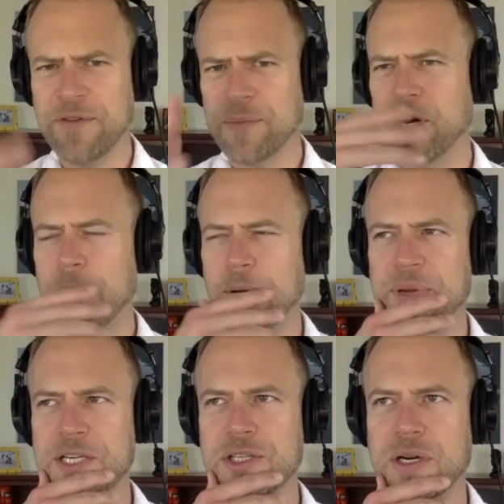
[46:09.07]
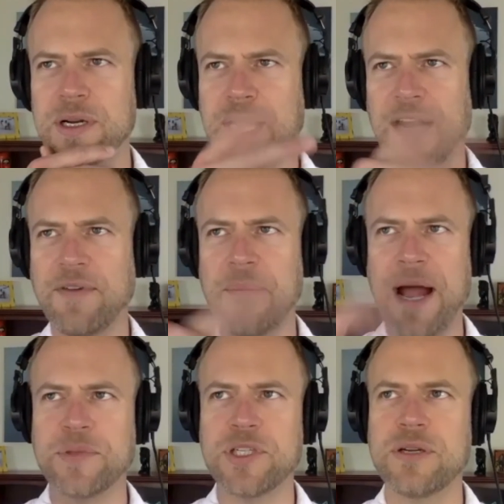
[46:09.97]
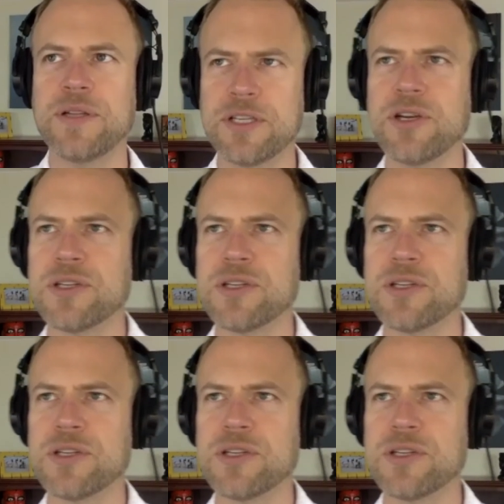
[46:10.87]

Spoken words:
put up a picture and kind of a map too that shows